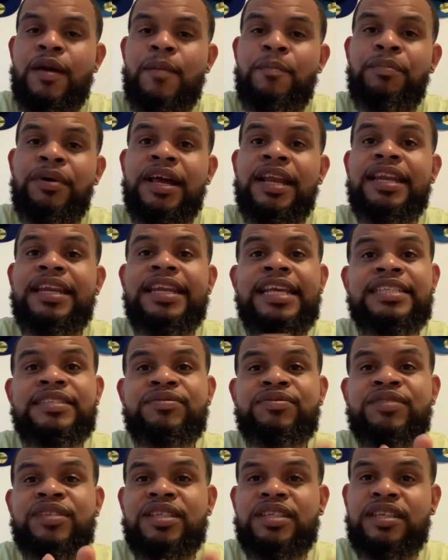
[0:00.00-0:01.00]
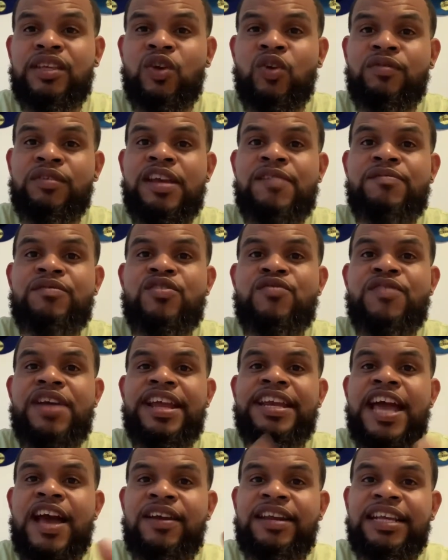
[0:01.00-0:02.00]
But let's get off Kevin
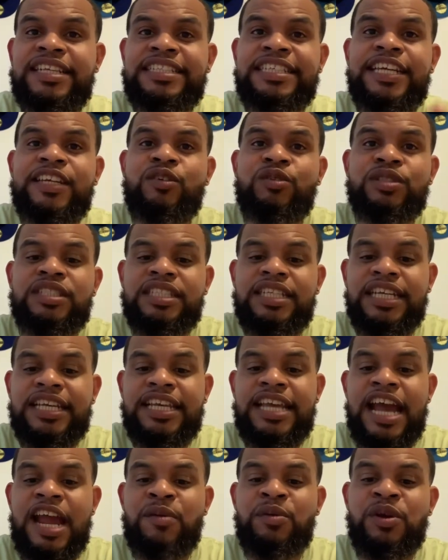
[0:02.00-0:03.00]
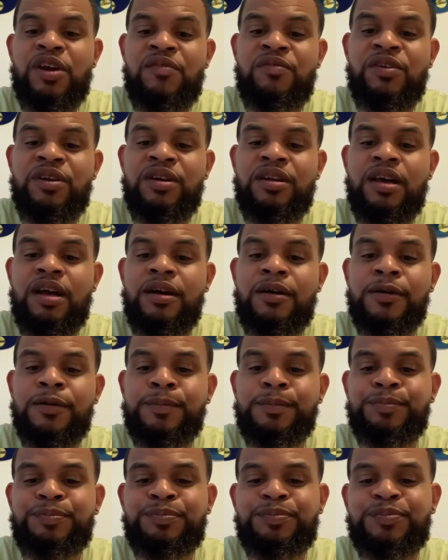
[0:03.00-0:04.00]
Durant now. Let's get on to the Kyrie Irving
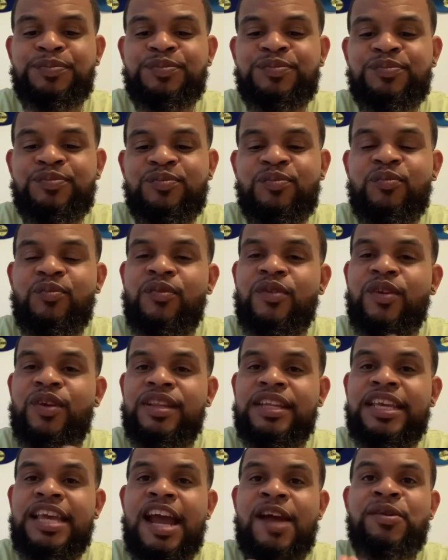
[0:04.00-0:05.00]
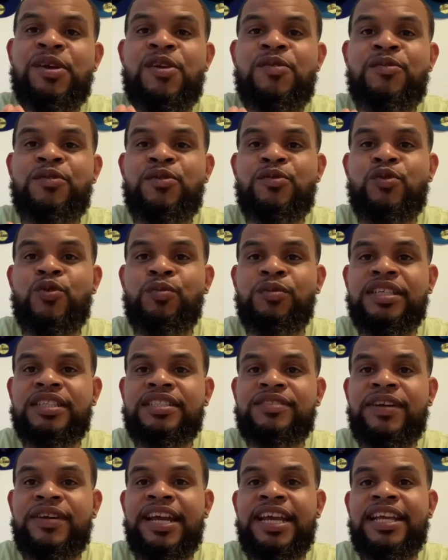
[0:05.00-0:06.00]

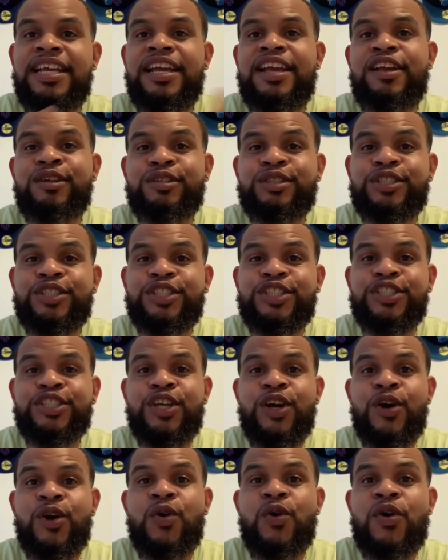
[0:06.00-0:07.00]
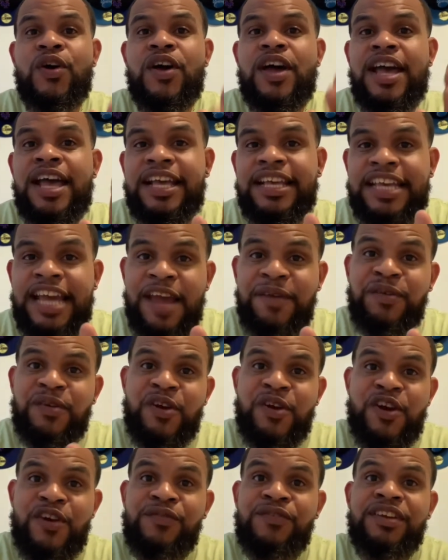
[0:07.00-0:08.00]
rumors, right? So Kyrie
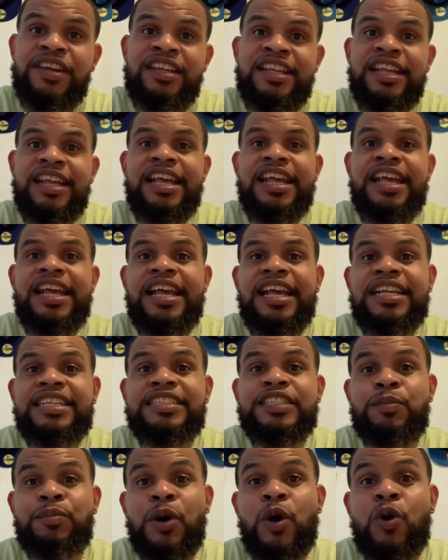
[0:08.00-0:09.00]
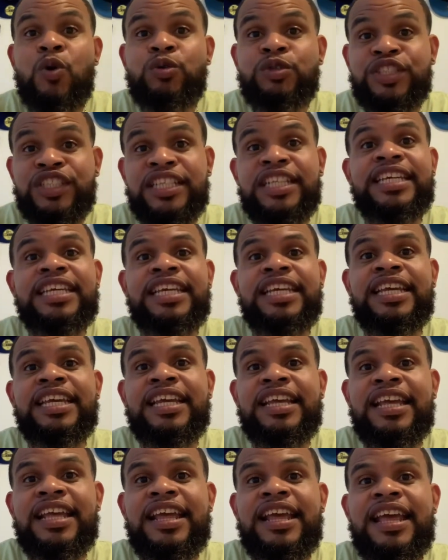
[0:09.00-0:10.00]
Irving supposedly
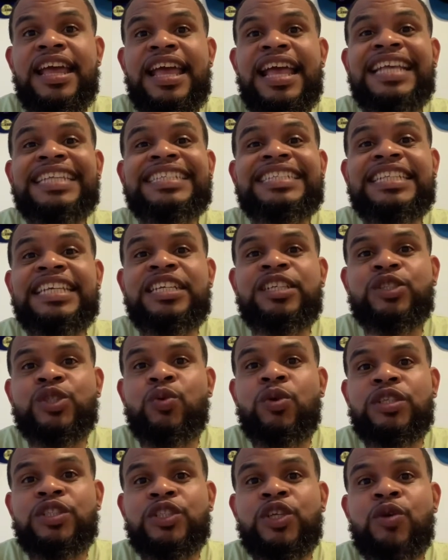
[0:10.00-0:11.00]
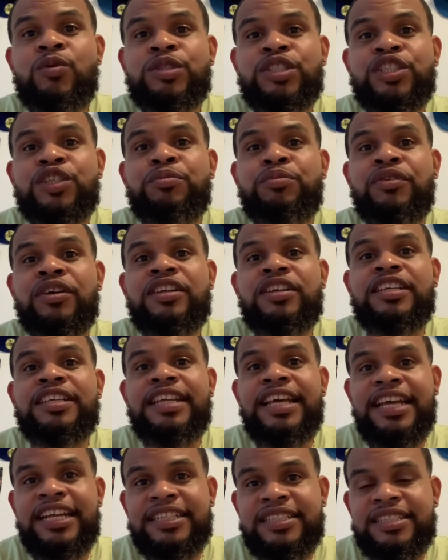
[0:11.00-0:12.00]
is leaning towards going to the Brooklyn
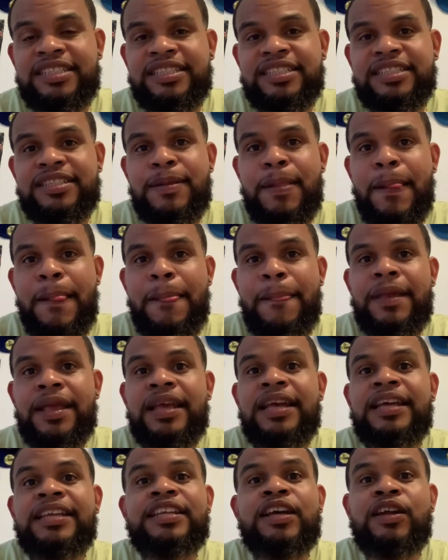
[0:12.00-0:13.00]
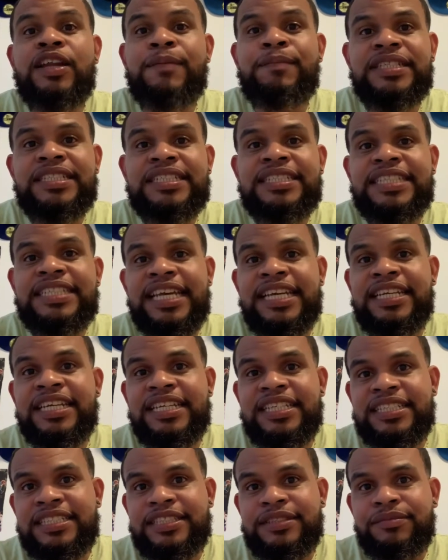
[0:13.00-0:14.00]
Nets. Now, let me just say
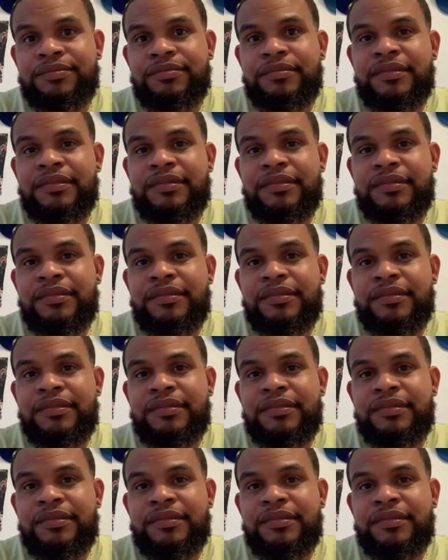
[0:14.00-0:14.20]
this.